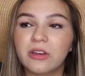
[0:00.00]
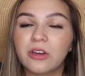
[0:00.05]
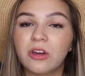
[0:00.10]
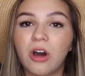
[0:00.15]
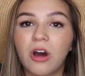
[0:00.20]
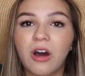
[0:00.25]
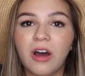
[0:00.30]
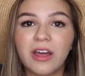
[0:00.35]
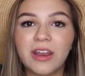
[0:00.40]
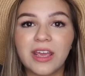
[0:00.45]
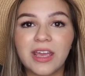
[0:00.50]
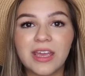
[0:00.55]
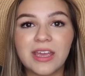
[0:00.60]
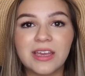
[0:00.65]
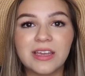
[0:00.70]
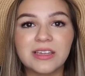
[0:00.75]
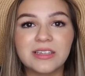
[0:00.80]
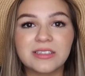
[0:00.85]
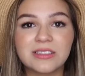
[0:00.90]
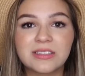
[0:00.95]
God
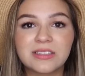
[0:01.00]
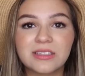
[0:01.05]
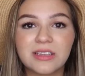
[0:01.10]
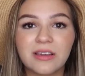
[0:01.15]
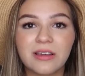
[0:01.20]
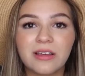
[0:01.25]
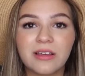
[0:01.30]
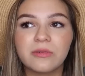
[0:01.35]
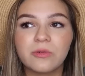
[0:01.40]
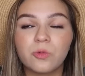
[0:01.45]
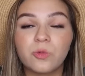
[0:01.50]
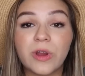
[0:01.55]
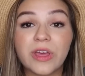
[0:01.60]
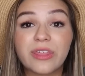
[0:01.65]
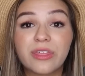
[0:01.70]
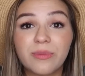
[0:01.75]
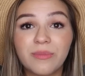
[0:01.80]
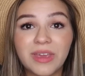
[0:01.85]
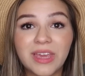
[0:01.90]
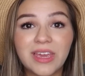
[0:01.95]
is
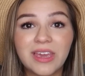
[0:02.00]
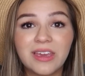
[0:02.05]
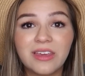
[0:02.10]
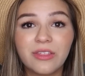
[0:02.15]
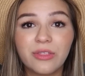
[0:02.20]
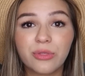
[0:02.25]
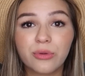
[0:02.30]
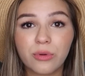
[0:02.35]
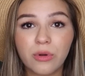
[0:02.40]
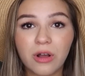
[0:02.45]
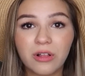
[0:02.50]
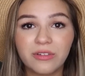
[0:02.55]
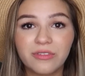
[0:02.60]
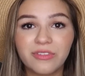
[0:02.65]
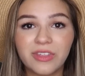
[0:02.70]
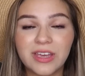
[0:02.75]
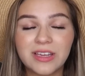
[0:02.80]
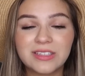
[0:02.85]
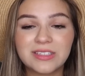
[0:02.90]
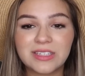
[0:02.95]
with me through all
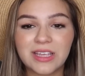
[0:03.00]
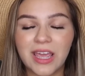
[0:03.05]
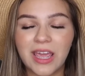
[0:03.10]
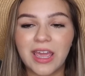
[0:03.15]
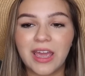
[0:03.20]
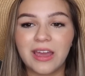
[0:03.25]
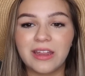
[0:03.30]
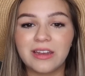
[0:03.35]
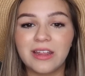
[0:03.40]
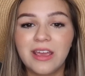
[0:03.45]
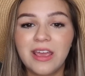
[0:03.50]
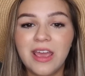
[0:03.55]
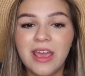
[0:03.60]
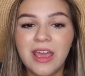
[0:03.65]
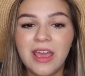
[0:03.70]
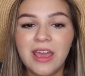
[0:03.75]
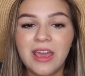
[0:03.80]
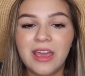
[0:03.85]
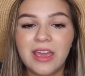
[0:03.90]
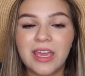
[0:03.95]
of this. And
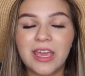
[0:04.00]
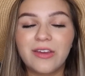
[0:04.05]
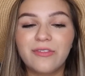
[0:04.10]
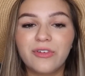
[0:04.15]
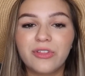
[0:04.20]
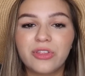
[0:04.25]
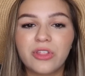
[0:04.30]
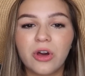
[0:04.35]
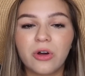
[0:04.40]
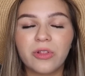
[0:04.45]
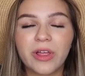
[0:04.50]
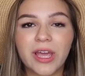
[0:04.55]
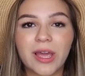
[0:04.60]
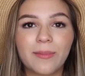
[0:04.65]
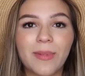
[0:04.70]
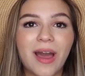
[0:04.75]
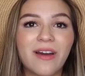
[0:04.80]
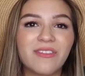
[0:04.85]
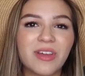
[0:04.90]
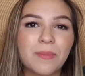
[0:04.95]
even though like
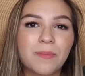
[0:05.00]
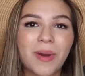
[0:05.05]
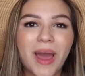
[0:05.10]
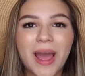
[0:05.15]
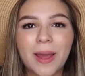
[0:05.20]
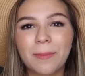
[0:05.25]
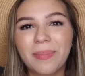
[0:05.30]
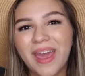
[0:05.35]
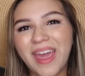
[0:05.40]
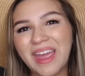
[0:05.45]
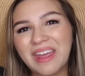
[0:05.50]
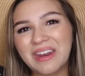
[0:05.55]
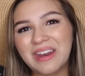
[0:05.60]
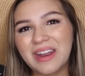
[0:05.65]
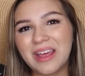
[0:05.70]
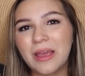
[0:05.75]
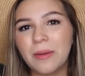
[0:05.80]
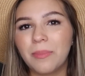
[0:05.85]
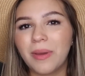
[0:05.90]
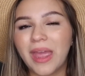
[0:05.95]
I'm having back pain
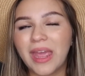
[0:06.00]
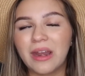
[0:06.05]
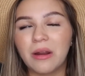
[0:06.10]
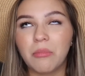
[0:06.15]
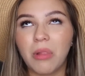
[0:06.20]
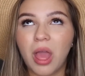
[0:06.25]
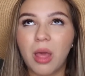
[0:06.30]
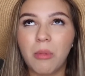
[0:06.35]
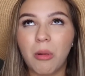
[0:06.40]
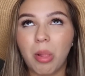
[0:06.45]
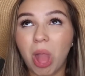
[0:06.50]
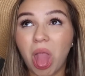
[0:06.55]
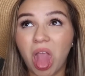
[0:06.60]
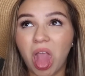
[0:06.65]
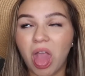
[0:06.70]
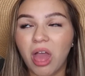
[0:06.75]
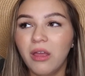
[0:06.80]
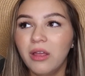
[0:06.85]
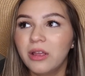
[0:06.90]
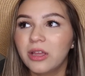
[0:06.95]
and hip pain and blah blah
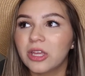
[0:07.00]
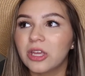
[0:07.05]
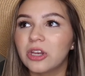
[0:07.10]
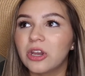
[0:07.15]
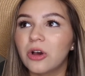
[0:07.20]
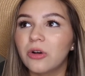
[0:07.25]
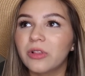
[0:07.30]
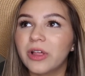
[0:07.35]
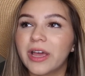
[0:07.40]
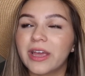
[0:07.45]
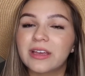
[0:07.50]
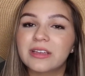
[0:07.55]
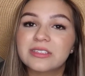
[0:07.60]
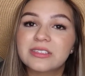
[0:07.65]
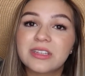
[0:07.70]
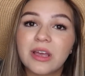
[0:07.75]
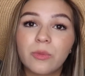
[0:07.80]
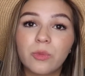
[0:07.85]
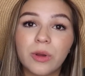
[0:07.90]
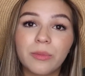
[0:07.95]
blah, you know, like
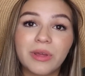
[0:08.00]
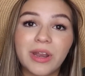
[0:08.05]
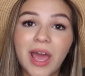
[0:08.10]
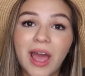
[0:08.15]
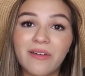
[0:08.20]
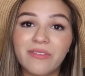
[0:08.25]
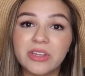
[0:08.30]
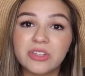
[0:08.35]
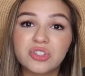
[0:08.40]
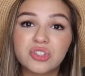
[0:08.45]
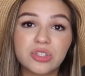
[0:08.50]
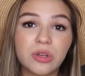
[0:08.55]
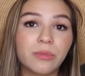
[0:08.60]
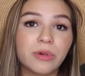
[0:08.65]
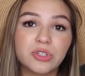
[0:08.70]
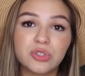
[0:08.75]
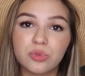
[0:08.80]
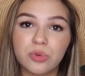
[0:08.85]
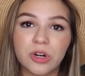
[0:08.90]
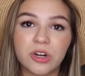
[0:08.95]
some women have it so
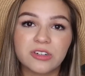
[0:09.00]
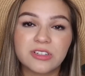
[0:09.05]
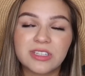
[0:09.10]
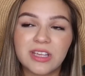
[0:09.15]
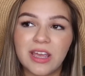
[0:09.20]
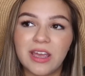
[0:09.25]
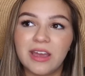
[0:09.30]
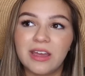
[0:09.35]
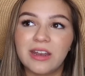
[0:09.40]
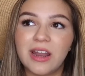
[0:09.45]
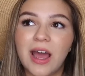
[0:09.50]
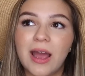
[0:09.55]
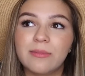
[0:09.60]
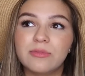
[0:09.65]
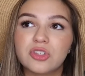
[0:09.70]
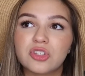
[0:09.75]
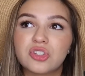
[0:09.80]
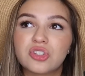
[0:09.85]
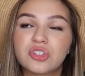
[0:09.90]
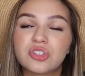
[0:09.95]
much worse. And
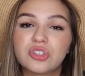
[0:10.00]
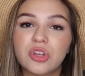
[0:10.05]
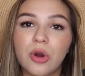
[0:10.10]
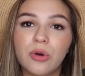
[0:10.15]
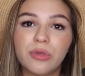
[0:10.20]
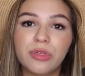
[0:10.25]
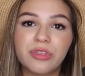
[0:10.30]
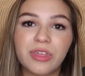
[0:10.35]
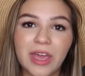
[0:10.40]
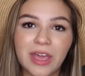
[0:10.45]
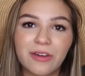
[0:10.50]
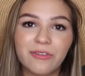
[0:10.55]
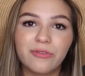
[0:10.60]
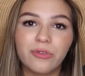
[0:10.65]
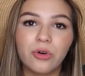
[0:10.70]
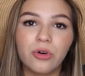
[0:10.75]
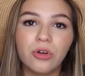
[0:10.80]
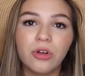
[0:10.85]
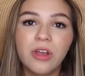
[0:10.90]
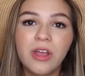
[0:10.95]
I'm just so
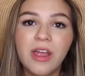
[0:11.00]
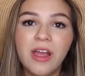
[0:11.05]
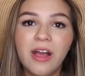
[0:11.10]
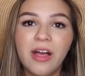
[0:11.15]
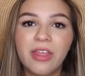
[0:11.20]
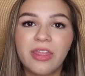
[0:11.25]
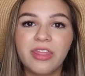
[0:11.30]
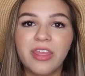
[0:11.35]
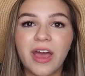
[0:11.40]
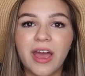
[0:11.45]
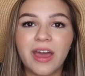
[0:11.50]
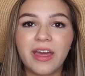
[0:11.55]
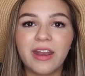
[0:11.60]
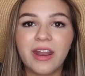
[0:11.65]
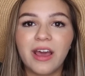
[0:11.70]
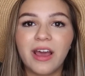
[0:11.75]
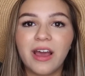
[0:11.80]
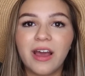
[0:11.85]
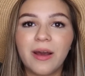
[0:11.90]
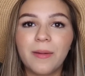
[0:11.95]
thankful
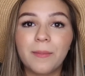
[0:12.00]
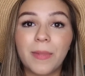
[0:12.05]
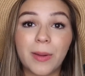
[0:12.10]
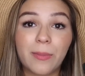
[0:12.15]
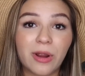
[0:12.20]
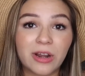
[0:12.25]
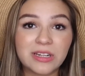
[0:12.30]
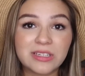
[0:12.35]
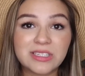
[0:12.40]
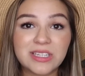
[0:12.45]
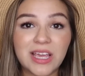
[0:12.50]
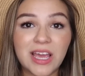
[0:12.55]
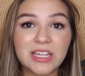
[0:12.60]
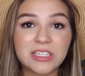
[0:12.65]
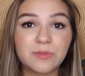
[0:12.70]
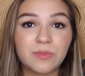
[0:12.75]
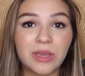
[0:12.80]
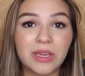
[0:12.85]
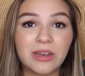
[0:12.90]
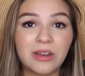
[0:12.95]
that my pregnancy
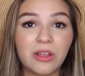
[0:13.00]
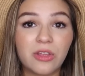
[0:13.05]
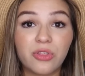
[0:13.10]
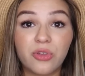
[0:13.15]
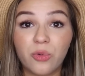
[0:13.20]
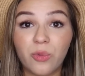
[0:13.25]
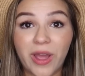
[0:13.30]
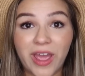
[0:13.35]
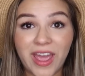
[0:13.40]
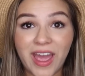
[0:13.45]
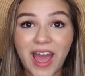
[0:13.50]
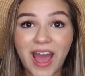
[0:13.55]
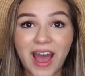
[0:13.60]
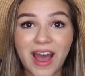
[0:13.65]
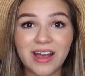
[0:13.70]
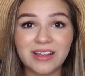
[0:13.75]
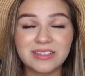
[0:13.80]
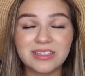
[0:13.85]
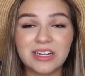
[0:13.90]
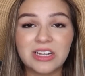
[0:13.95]
has been the way it
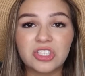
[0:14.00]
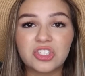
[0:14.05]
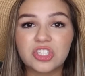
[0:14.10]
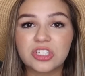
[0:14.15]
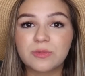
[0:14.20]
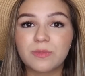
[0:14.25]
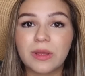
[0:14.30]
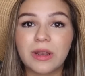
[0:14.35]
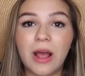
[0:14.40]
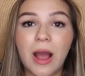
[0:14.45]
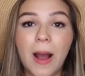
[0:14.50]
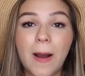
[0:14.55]
has, and it's just been